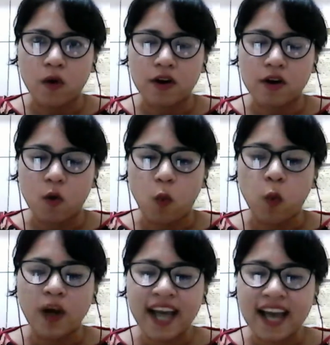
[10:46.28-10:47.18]
One
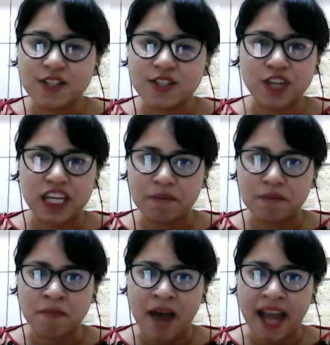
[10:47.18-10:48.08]
has to keep in
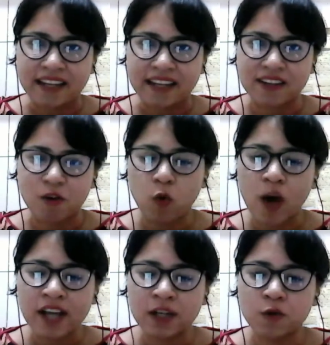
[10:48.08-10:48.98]
mind, one
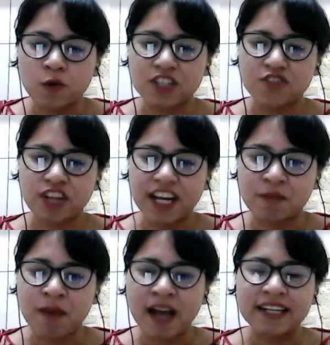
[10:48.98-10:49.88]
who's a
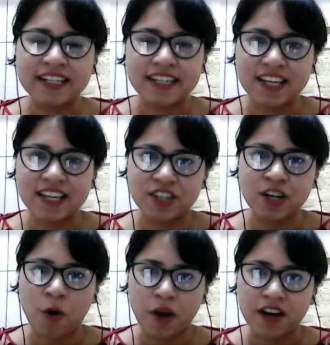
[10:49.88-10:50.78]
trademark litigation
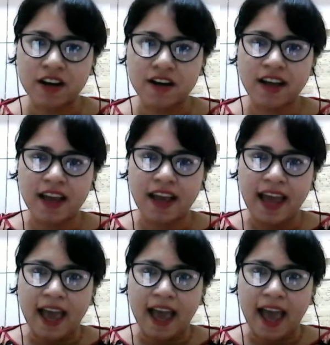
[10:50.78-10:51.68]
lawyer
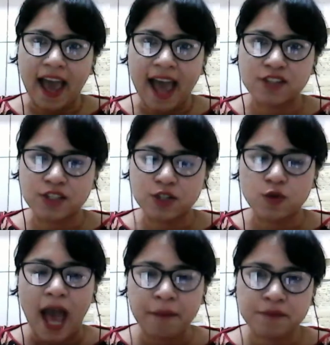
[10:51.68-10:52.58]
has to
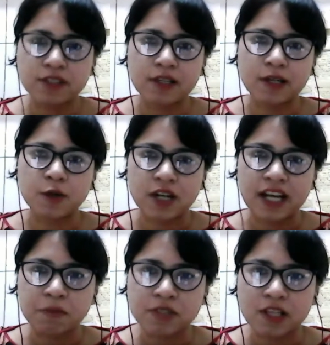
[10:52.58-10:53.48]

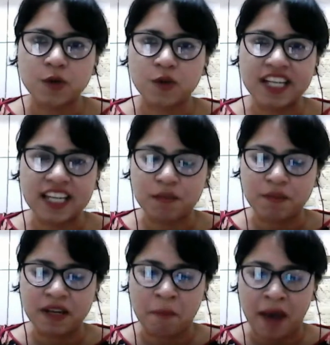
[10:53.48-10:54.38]
absolutely keep in
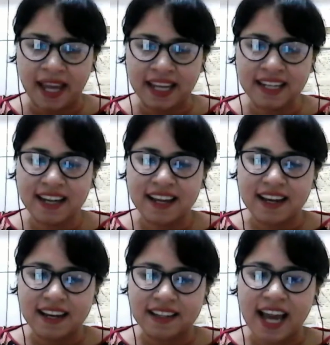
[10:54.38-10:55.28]
mind
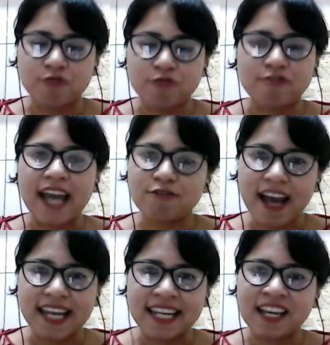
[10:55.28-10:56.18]
that while
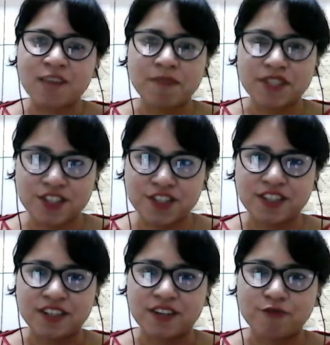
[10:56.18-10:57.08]
filing a petition
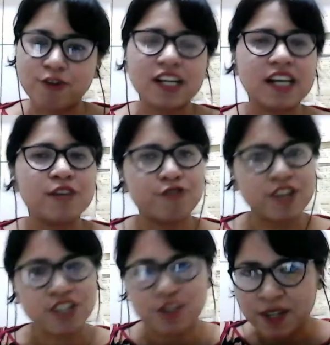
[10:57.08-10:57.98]
for
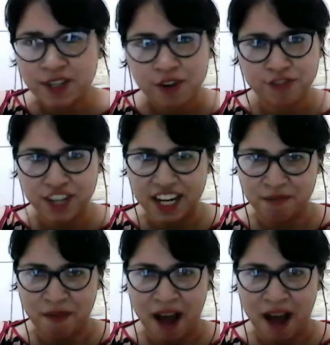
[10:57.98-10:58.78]
infringement of trademark,